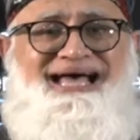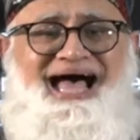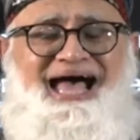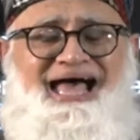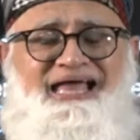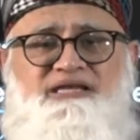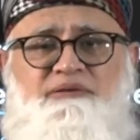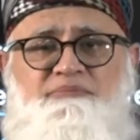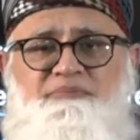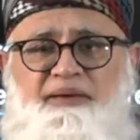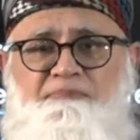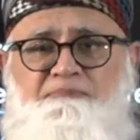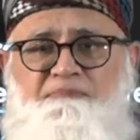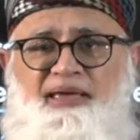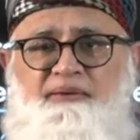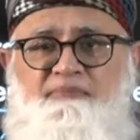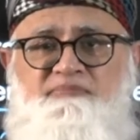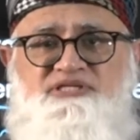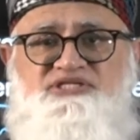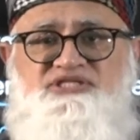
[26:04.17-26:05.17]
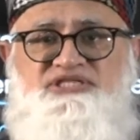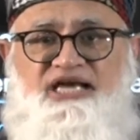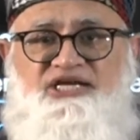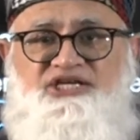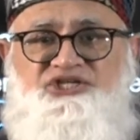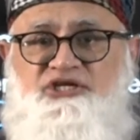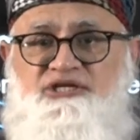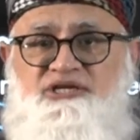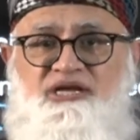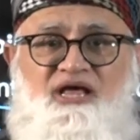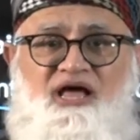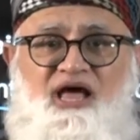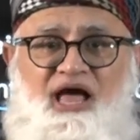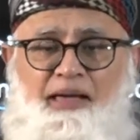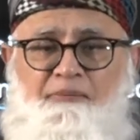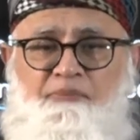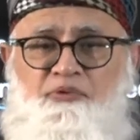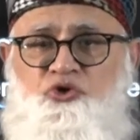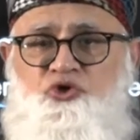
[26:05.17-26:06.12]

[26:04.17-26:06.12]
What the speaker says: Under my payment section, I'm going